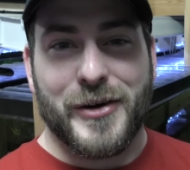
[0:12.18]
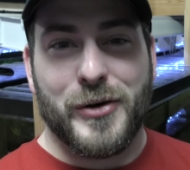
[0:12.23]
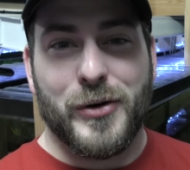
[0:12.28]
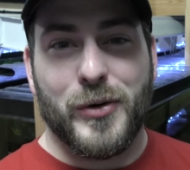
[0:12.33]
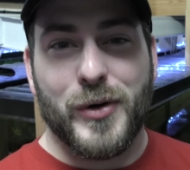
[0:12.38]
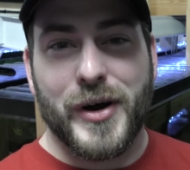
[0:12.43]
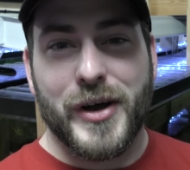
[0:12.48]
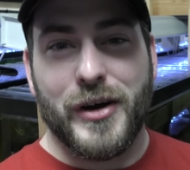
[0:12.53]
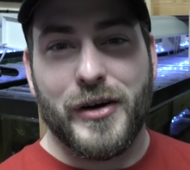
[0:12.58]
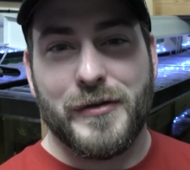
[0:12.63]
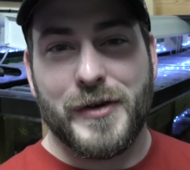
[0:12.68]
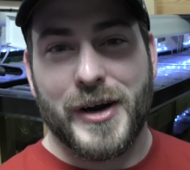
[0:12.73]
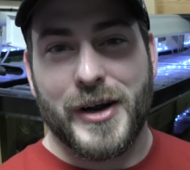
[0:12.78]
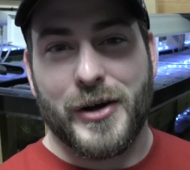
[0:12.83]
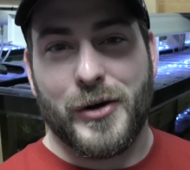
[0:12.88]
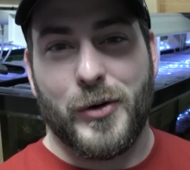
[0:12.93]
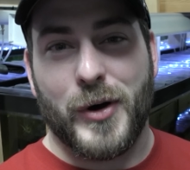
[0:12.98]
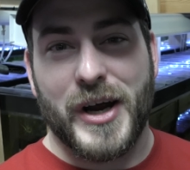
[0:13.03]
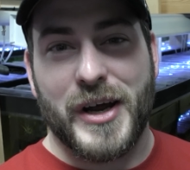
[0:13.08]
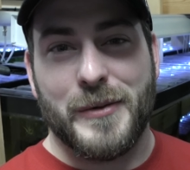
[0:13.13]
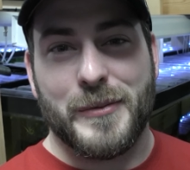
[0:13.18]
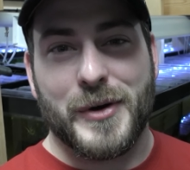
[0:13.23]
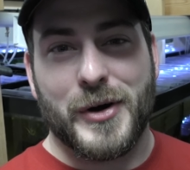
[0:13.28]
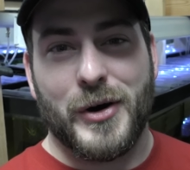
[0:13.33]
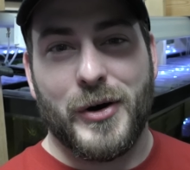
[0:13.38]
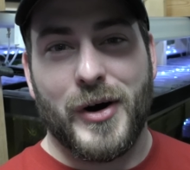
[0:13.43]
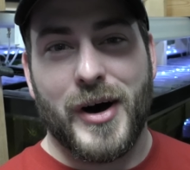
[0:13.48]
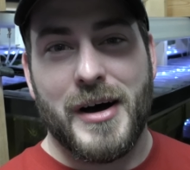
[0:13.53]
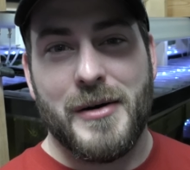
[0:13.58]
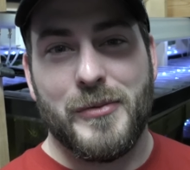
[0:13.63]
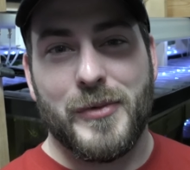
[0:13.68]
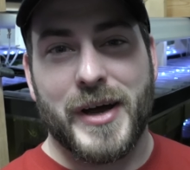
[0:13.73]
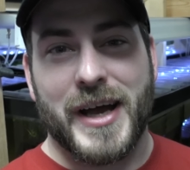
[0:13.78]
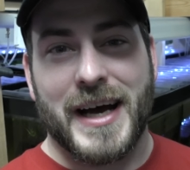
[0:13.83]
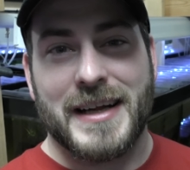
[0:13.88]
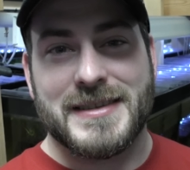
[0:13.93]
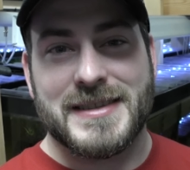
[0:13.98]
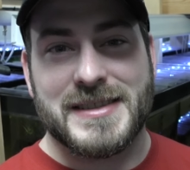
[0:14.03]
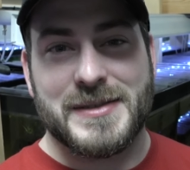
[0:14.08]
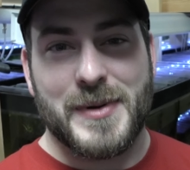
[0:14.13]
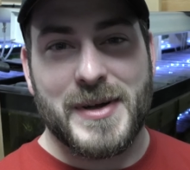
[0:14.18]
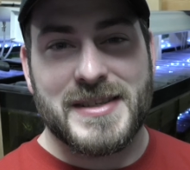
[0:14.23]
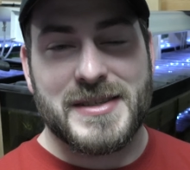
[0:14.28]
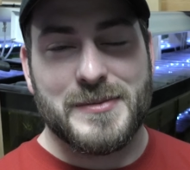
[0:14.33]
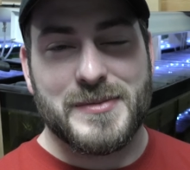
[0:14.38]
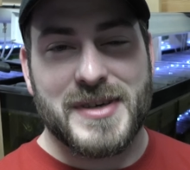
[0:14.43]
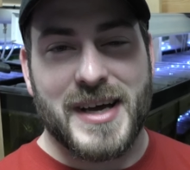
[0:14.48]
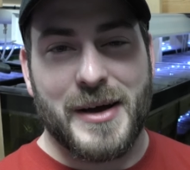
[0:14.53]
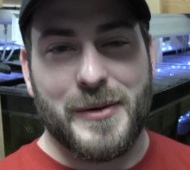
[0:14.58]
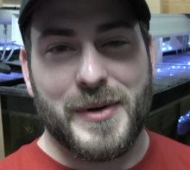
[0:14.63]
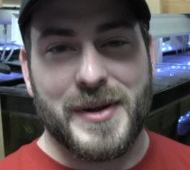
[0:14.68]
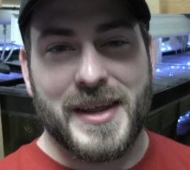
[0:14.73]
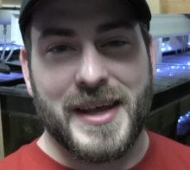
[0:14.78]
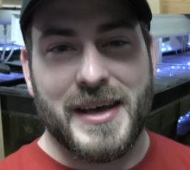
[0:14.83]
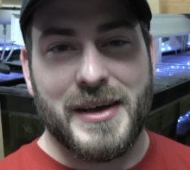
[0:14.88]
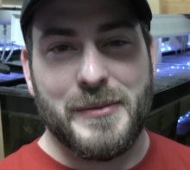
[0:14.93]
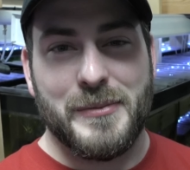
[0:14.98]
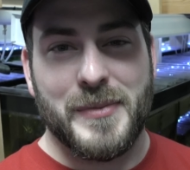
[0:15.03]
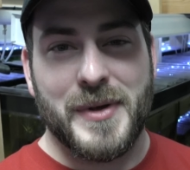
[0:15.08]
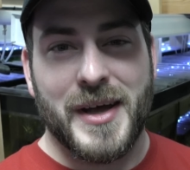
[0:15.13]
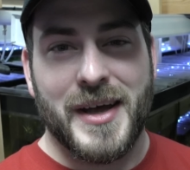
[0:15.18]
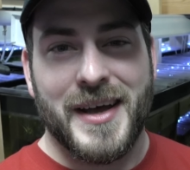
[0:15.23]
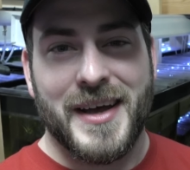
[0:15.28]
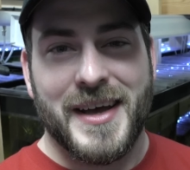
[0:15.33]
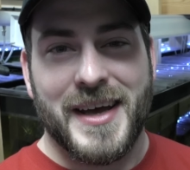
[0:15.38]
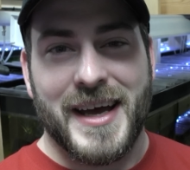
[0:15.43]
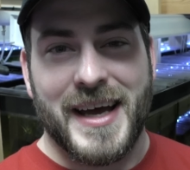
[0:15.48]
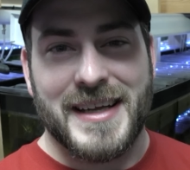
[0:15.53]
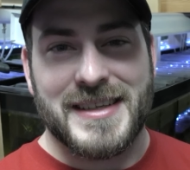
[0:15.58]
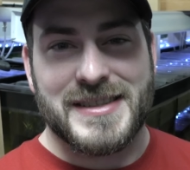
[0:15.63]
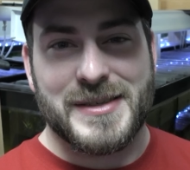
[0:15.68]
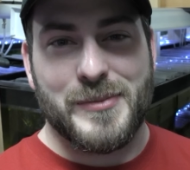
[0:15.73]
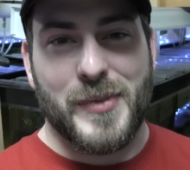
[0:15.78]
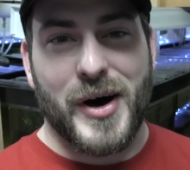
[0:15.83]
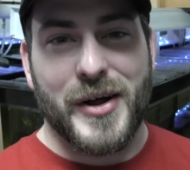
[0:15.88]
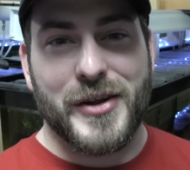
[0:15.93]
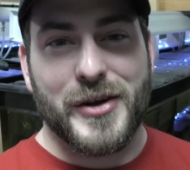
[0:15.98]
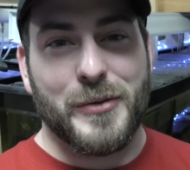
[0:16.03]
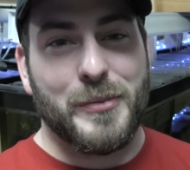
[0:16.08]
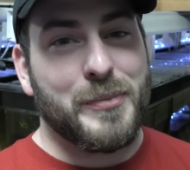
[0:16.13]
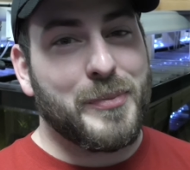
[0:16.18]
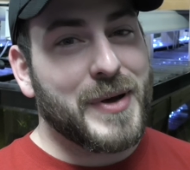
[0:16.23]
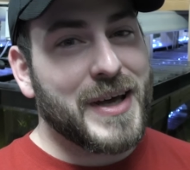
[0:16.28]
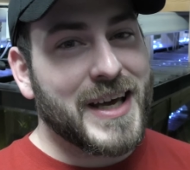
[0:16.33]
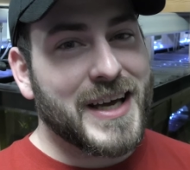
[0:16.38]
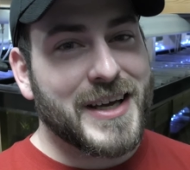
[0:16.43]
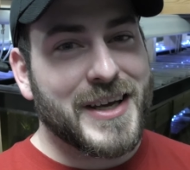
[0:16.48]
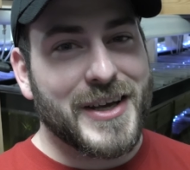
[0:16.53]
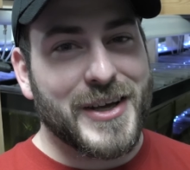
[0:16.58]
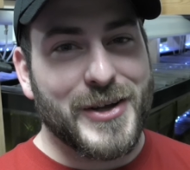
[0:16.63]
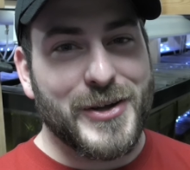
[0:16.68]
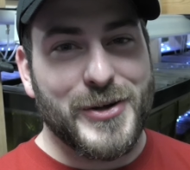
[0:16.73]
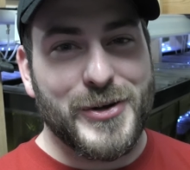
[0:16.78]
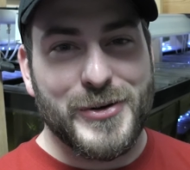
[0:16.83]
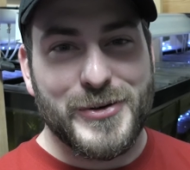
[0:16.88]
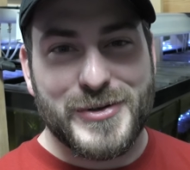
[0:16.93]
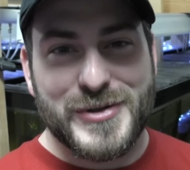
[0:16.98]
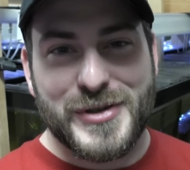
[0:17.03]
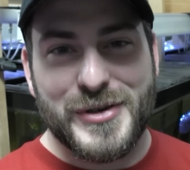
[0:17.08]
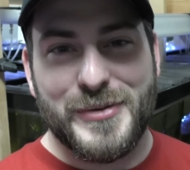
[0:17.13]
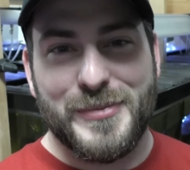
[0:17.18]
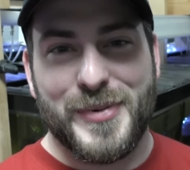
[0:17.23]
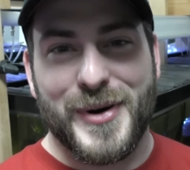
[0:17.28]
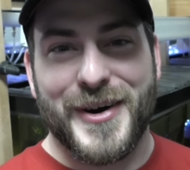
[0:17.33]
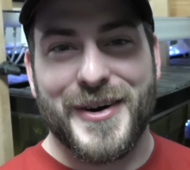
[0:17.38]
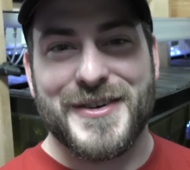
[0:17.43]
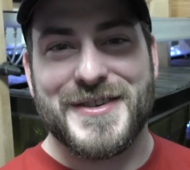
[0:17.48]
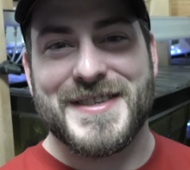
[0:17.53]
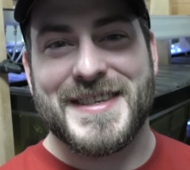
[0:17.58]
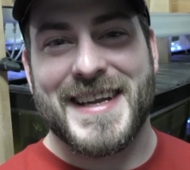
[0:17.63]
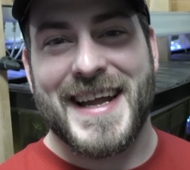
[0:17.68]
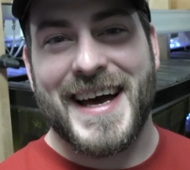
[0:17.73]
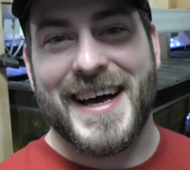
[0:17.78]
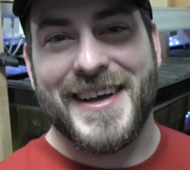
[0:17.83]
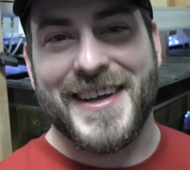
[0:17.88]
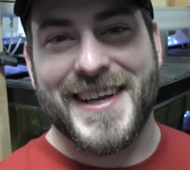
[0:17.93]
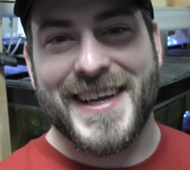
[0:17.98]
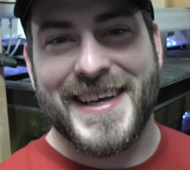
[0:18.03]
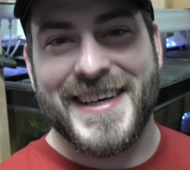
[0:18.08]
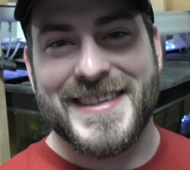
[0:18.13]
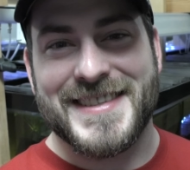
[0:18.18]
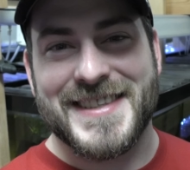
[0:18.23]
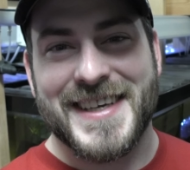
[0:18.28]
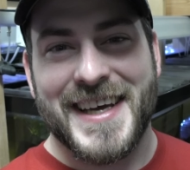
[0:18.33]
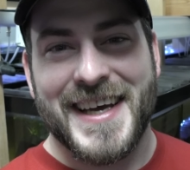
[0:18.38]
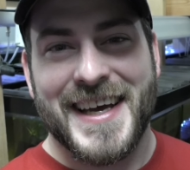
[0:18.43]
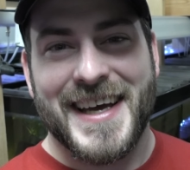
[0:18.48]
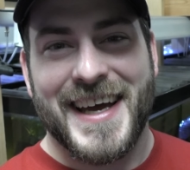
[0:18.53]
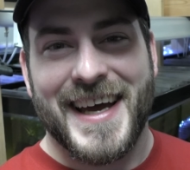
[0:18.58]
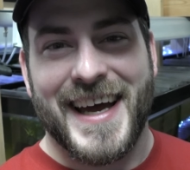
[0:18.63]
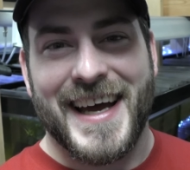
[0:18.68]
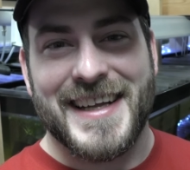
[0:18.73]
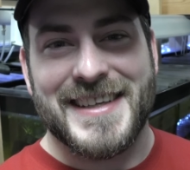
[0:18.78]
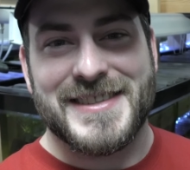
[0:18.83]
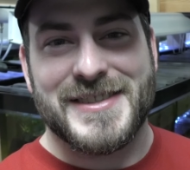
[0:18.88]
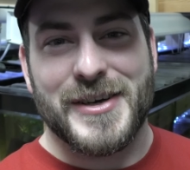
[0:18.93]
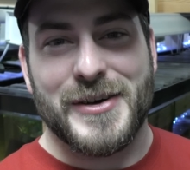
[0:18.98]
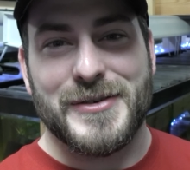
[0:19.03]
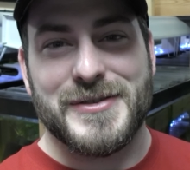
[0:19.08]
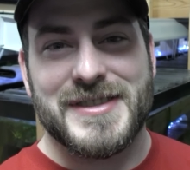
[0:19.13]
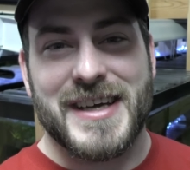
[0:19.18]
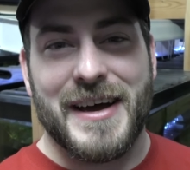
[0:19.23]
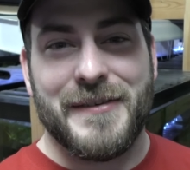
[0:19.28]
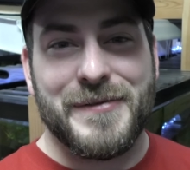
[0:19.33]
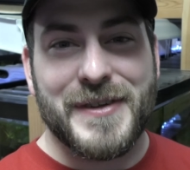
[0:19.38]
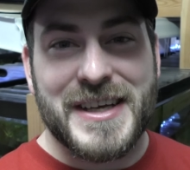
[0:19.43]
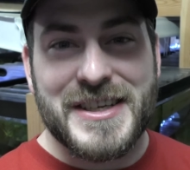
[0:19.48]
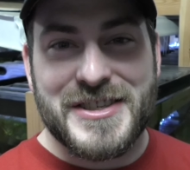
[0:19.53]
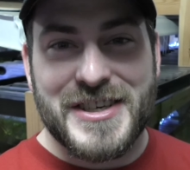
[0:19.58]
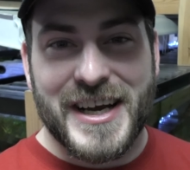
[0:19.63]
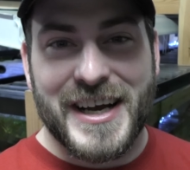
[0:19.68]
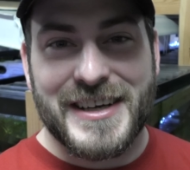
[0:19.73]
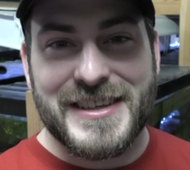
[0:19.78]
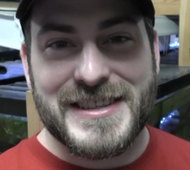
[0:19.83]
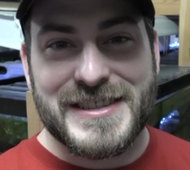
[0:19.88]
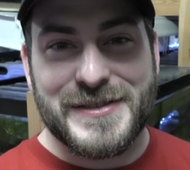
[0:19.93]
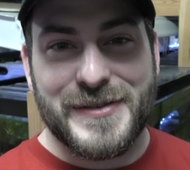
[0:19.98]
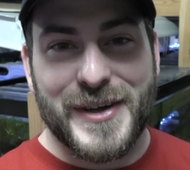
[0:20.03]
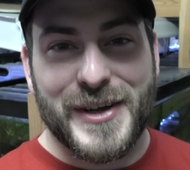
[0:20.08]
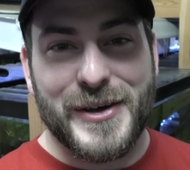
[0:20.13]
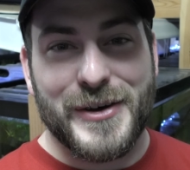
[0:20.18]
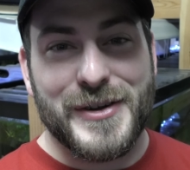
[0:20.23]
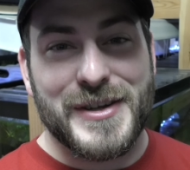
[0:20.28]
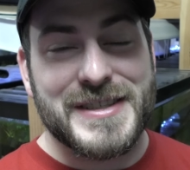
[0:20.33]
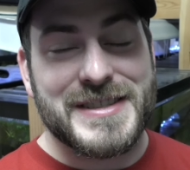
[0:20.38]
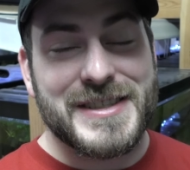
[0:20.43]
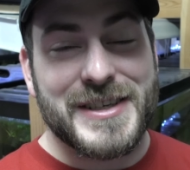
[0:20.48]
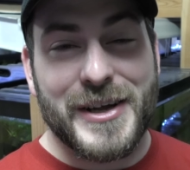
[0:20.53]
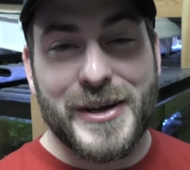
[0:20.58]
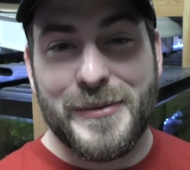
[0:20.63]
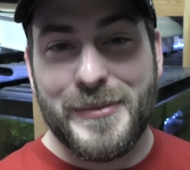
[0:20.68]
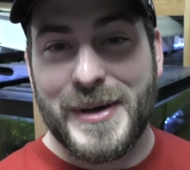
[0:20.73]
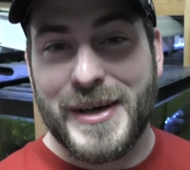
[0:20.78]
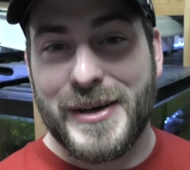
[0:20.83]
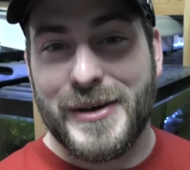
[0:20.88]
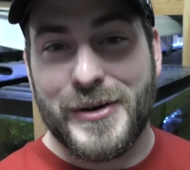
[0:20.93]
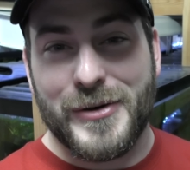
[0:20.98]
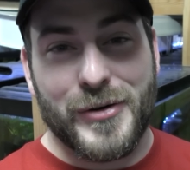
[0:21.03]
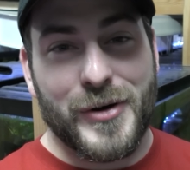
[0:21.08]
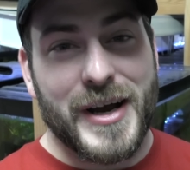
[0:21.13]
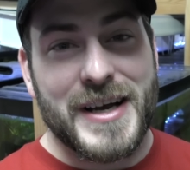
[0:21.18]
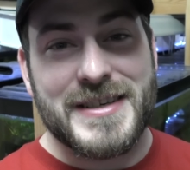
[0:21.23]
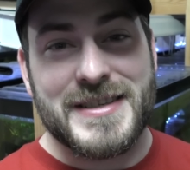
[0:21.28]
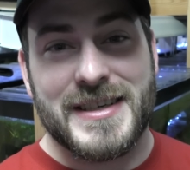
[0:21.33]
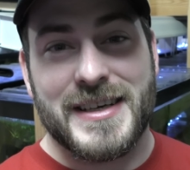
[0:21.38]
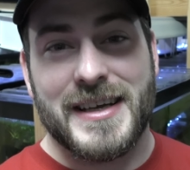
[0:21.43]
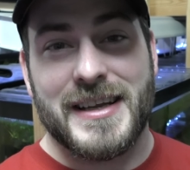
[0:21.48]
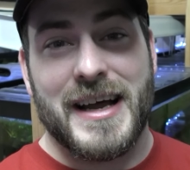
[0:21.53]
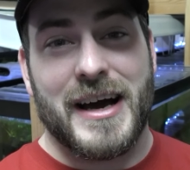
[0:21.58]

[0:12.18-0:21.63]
Cory over at Aquarium Co-Op. We got to spend some time with him and some other big YouTube personalities, and so definitely check out this video. This is going to be crazy.